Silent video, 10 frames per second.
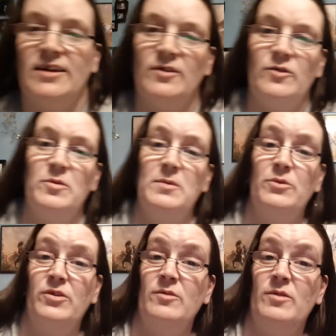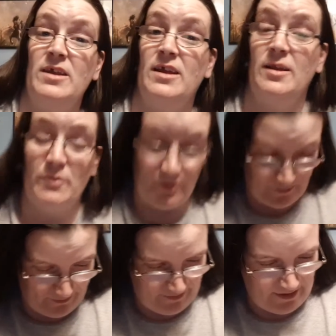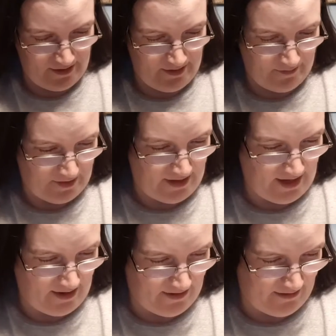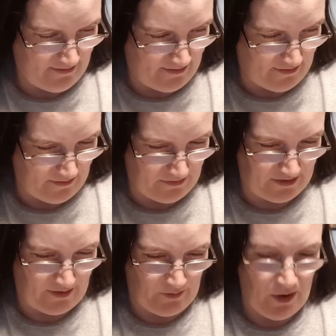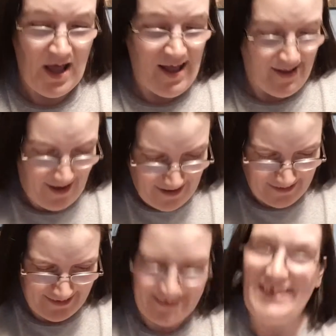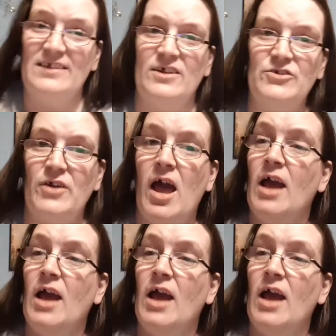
don't know if people say fleek anymore, but they are still on trend.